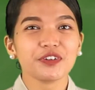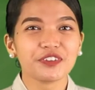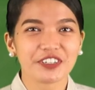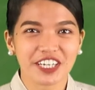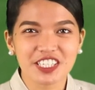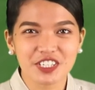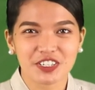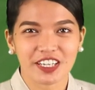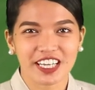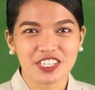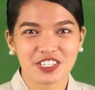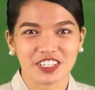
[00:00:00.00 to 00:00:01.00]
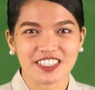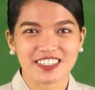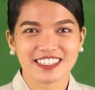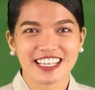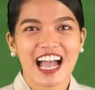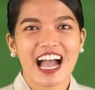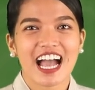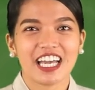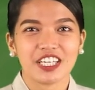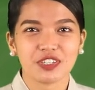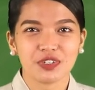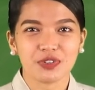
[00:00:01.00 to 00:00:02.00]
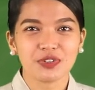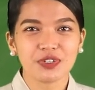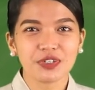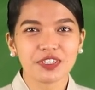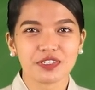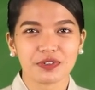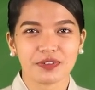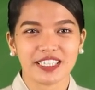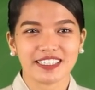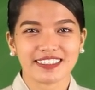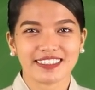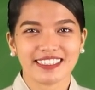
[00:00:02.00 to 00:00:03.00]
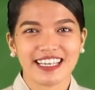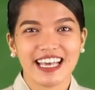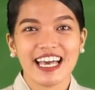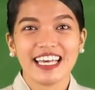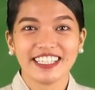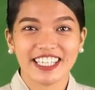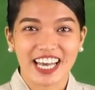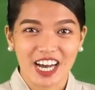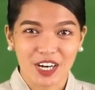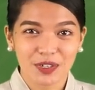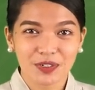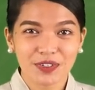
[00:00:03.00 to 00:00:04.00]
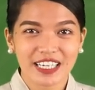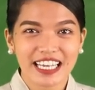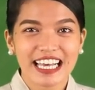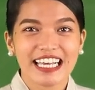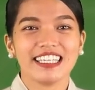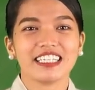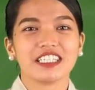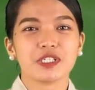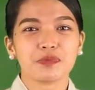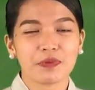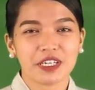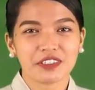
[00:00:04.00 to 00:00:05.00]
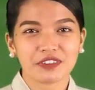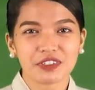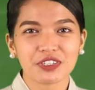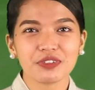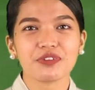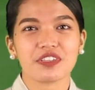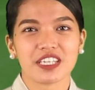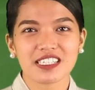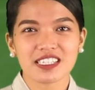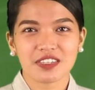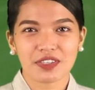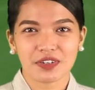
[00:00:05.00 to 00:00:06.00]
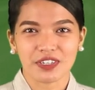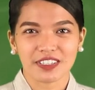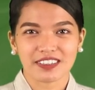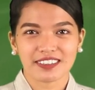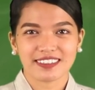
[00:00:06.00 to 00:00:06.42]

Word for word: Congratulations! I knew you could do it. Now, let us ponder to this thought.